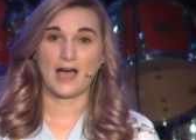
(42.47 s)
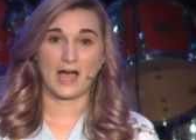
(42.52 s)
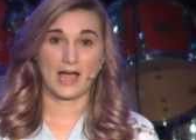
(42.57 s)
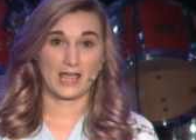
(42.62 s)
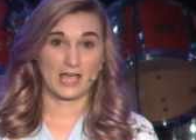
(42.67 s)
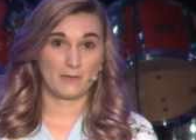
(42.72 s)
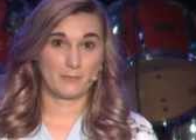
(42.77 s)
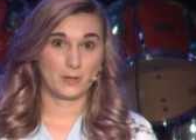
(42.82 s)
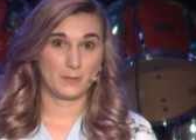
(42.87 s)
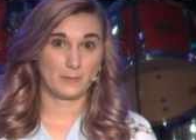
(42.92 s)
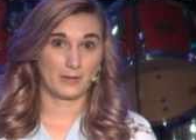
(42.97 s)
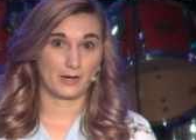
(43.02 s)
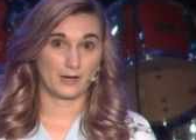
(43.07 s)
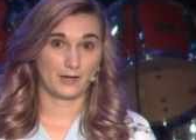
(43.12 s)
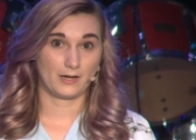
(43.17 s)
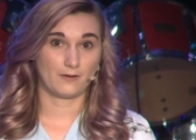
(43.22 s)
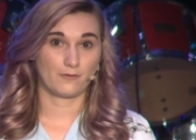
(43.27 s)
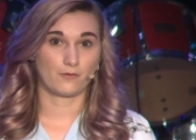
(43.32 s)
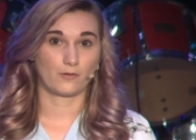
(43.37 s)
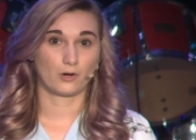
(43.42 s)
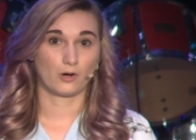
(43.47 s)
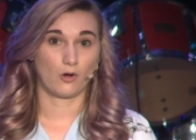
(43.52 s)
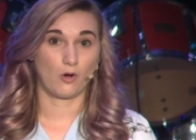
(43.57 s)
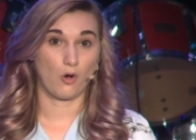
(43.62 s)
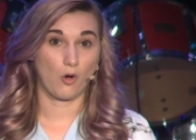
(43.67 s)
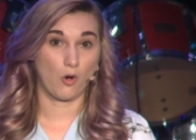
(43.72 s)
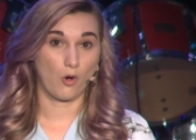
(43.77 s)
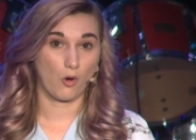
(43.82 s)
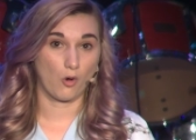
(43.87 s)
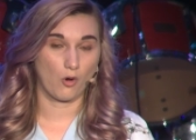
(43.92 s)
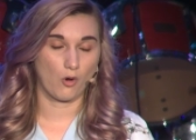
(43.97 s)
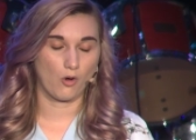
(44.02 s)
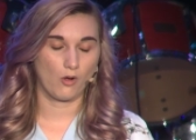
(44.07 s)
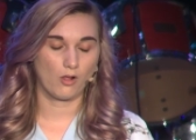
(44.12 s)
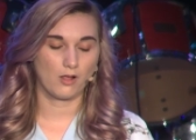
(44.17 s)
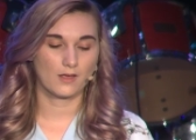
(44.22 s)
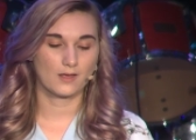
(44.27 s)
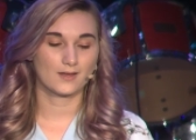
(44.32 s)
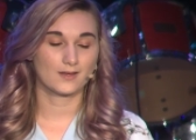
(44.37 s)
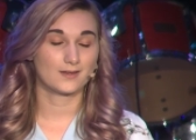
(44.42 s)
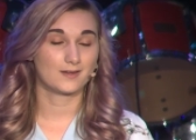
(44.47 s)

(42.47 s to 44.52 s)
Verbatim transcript: I have been married for a whole